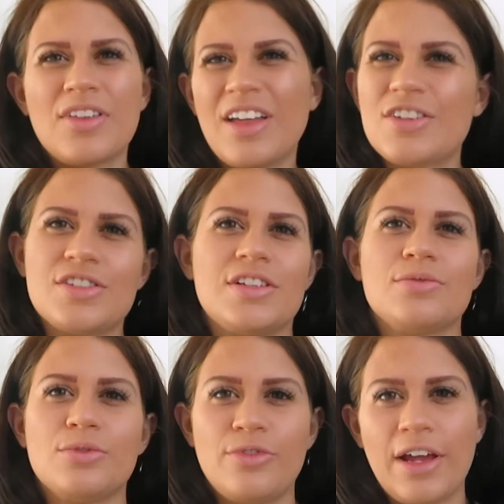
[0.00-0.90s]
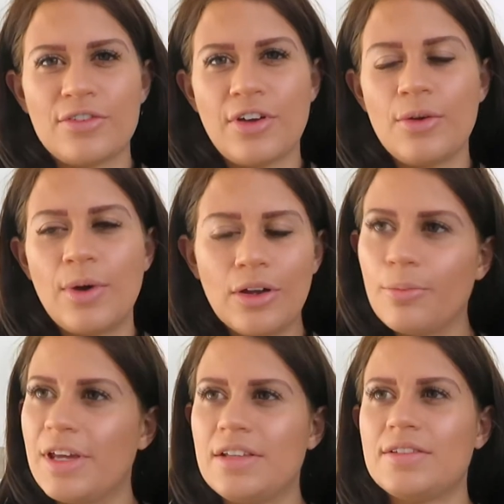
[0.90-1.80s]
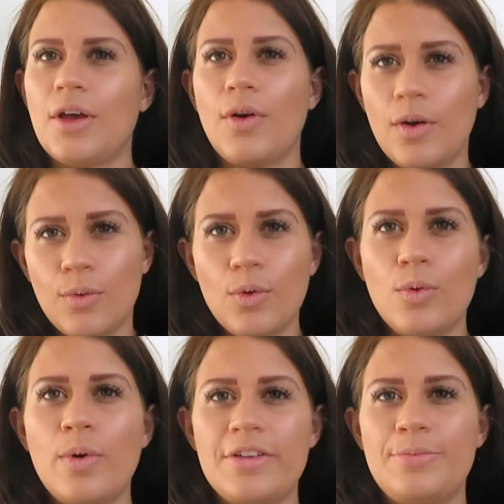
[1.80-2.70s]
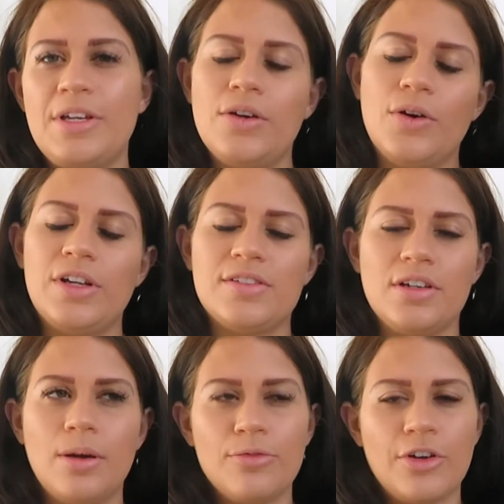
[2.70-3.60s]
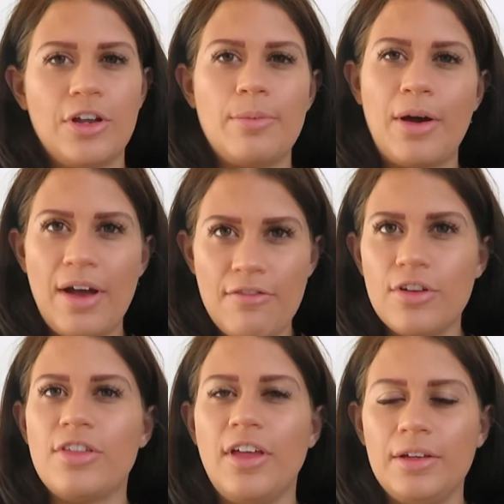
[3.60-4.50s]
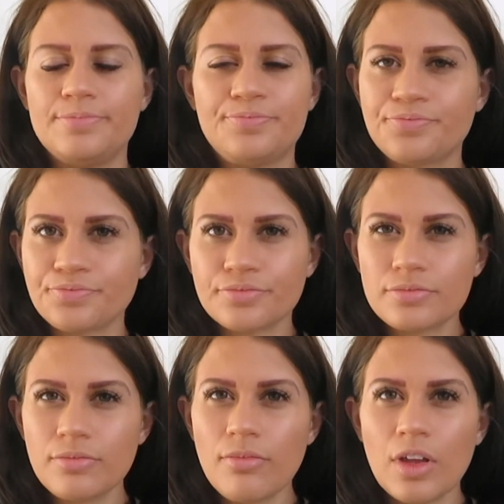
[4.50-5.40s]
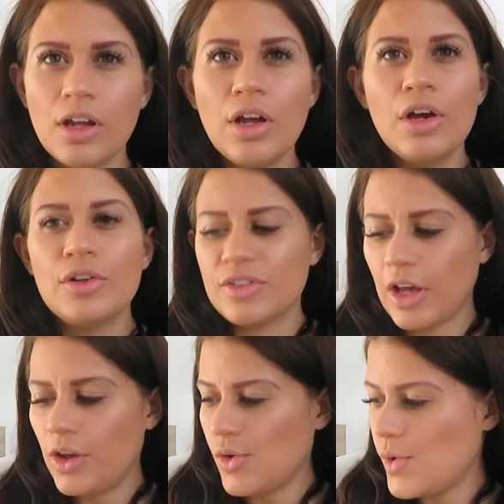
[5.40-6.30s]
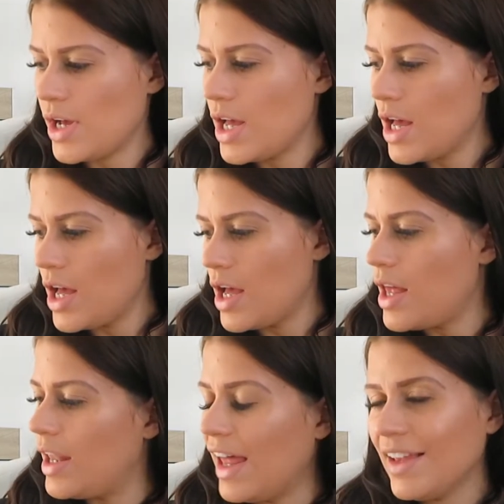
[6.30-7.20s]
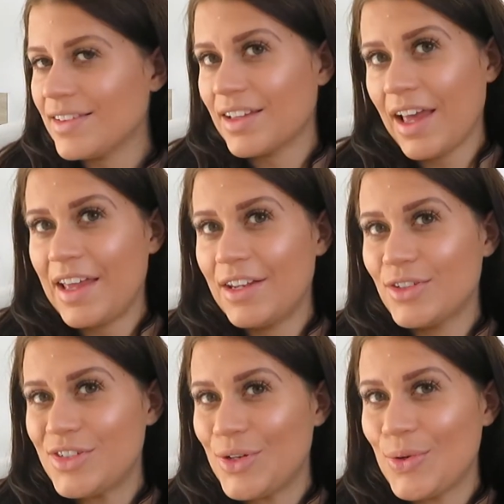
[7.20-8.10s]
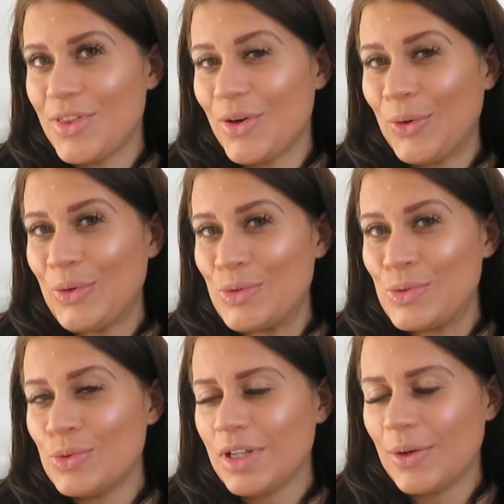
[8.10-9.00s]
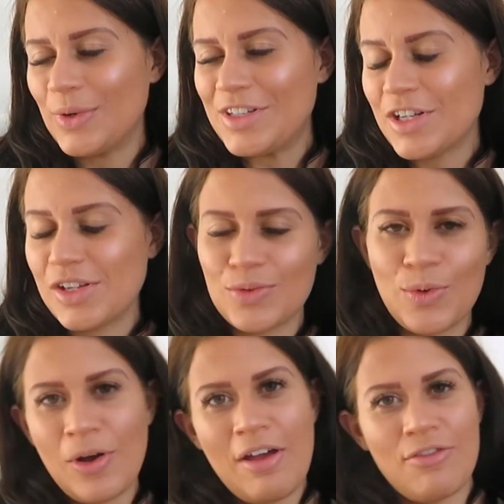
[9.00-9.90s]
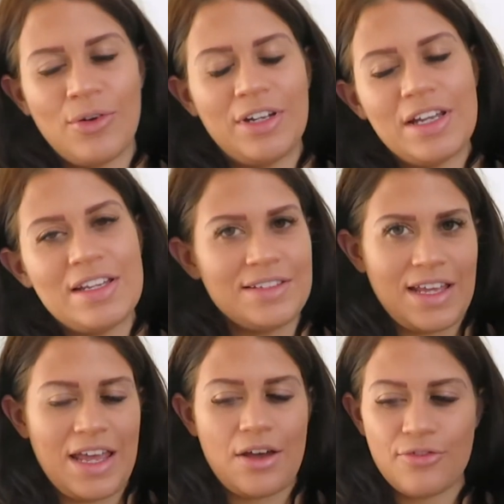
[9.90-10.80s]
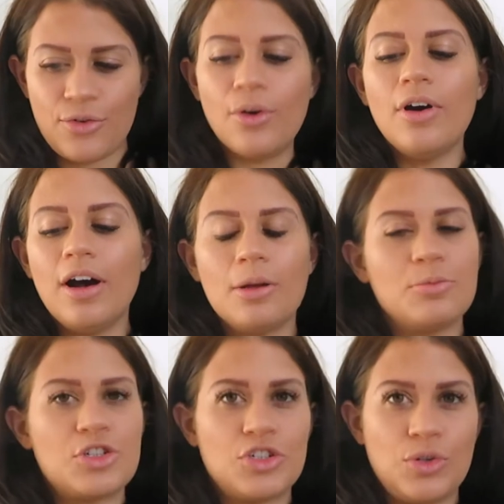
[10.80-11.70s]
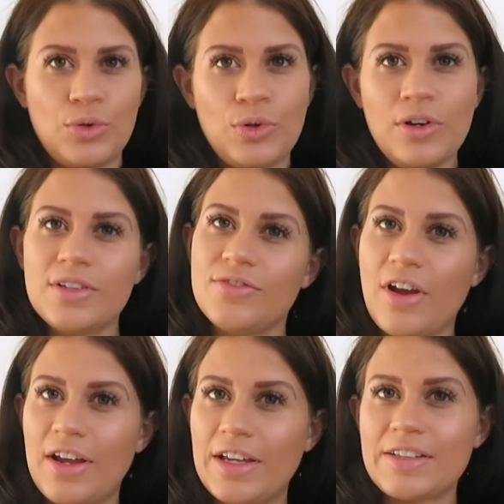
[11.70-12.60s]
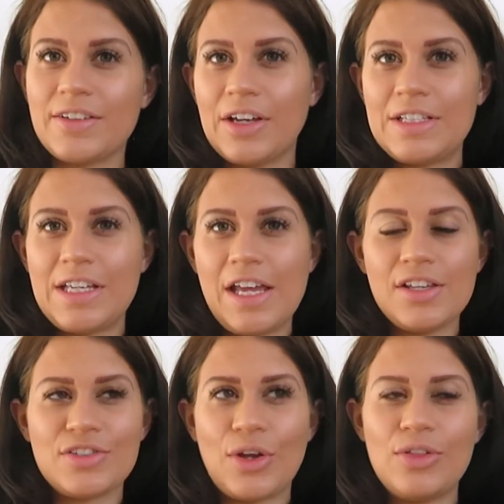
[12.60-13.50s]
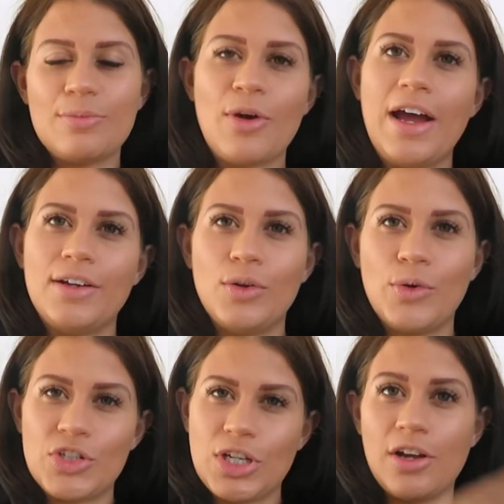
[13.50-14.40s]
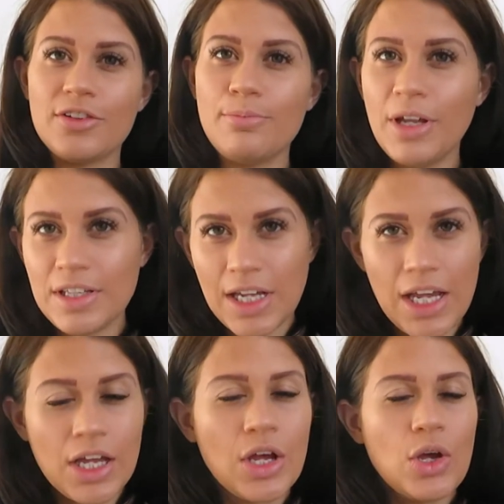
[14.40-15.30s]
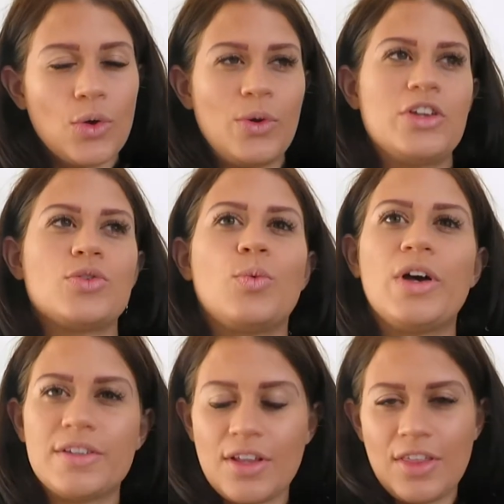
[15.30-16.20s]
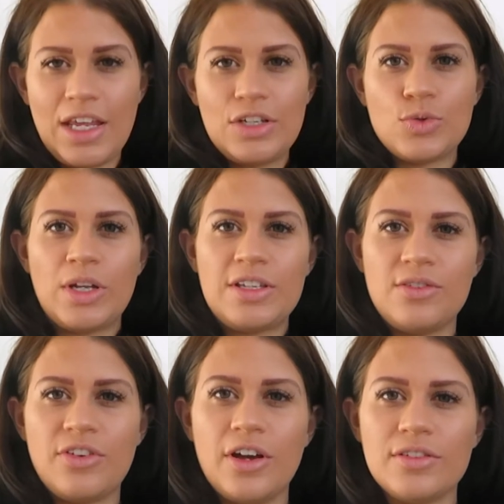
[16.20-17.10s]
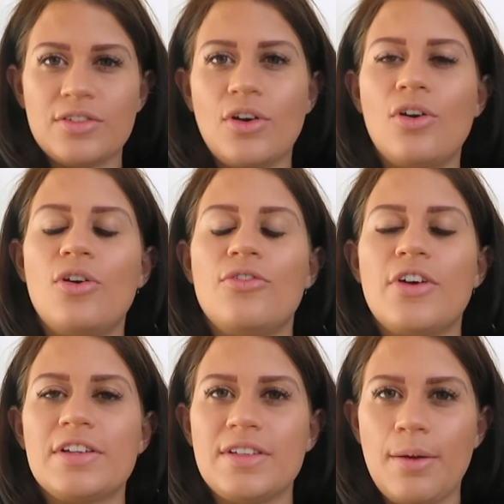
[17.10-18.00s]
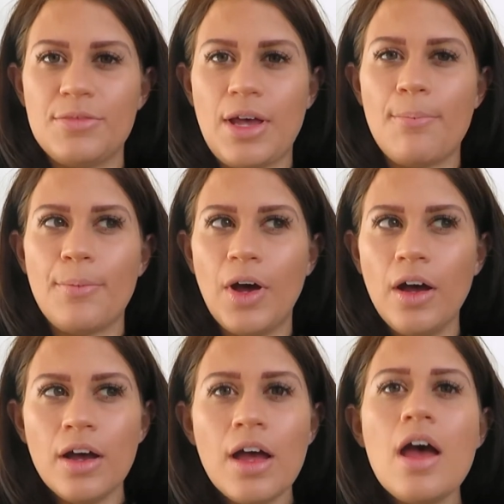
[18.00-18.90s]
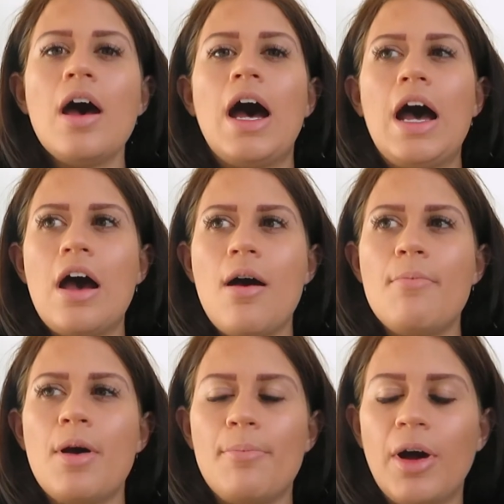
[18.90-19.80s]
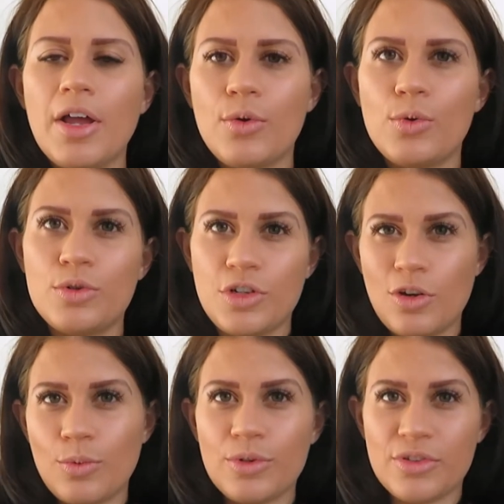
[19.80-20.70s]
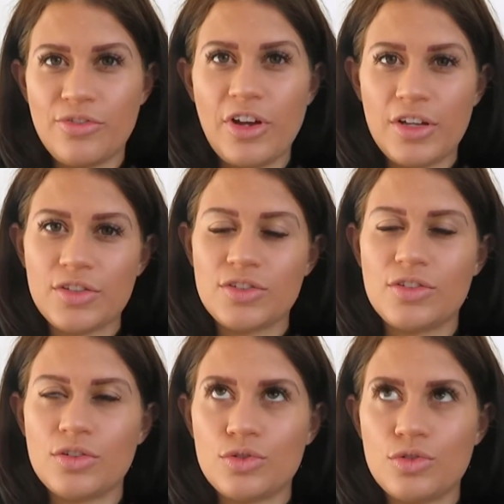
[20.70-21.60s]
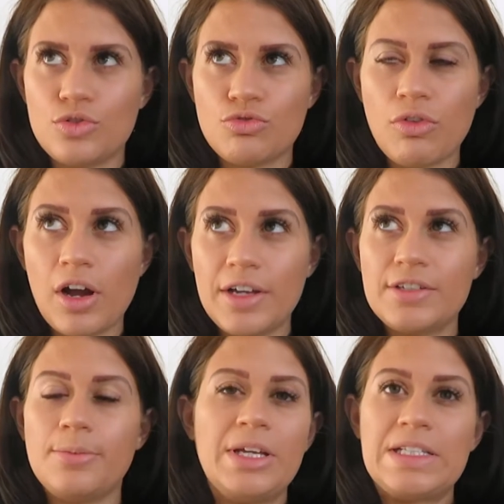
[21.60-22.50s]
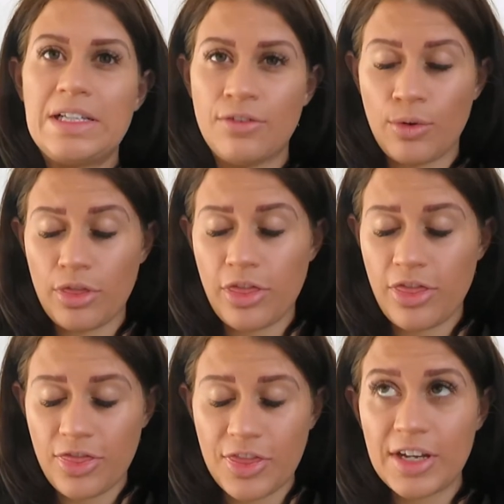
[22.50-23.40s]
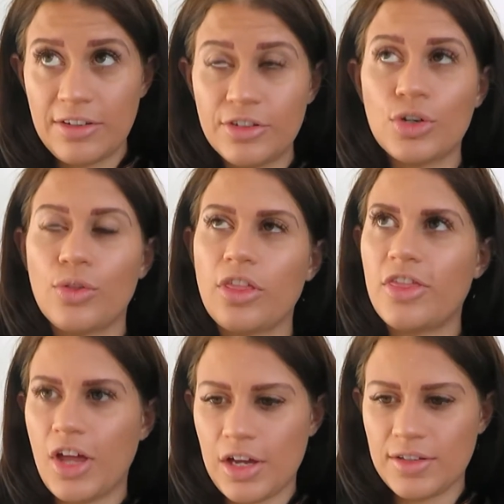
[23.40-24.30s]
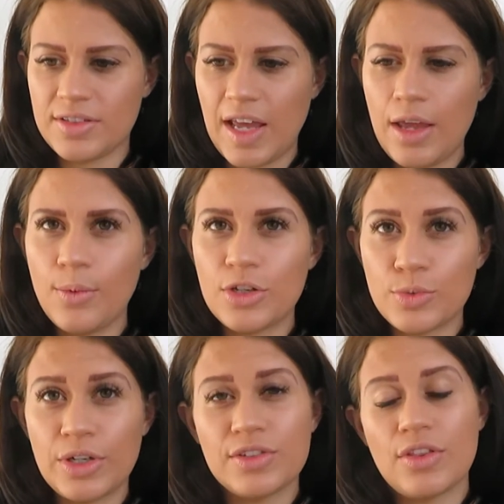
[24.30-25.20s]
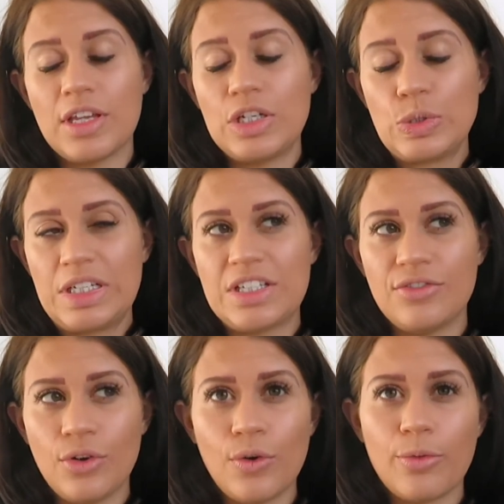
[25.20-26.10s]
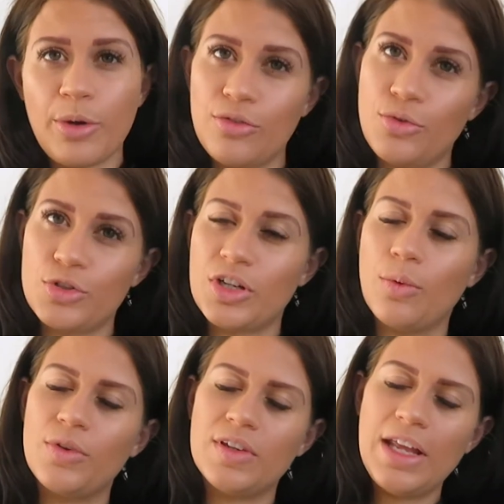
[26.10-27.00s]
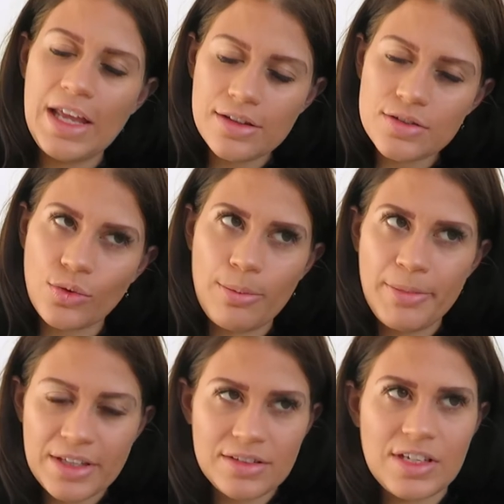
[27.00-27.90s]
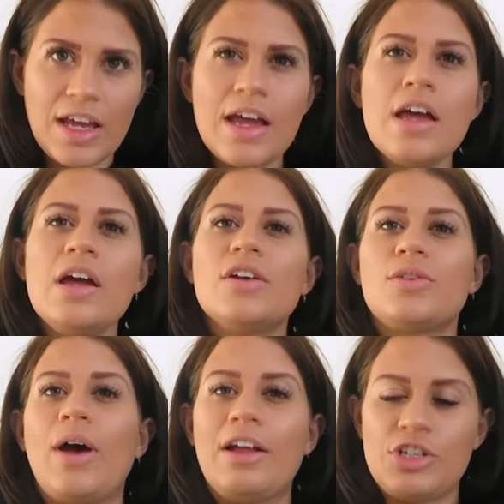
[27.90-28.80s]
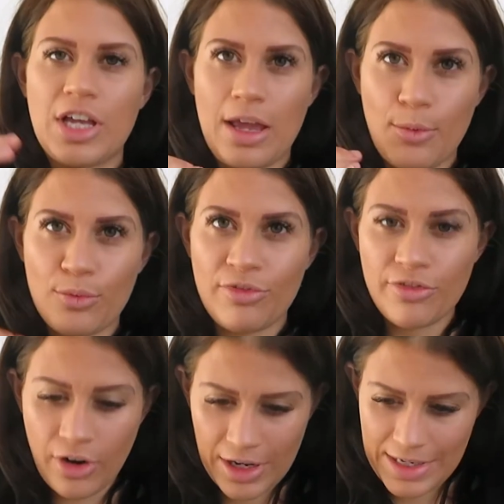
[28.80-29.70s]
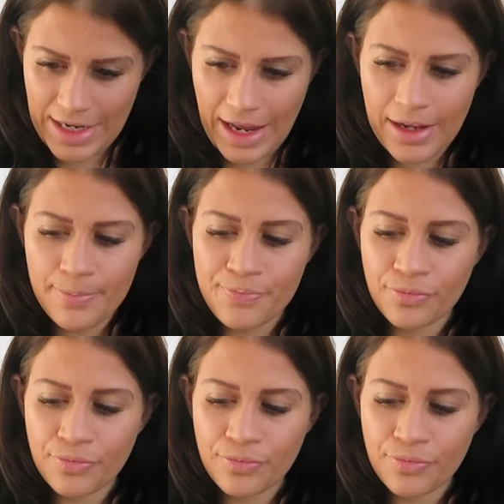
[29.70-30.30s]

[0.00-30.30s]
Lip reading: that just doesn't reflect very well on me. So I will always be honest and upfront about everything. So let's get into the haul, which is what everyone is here for, I'm sure. It's very exciting. So the brand launched last Monday, which was the 21st of September. My order was first tried to be delivered on Thursday, which was the 24th, but unfortunately I wasn't in, so I missed it. So it actually came on Friday.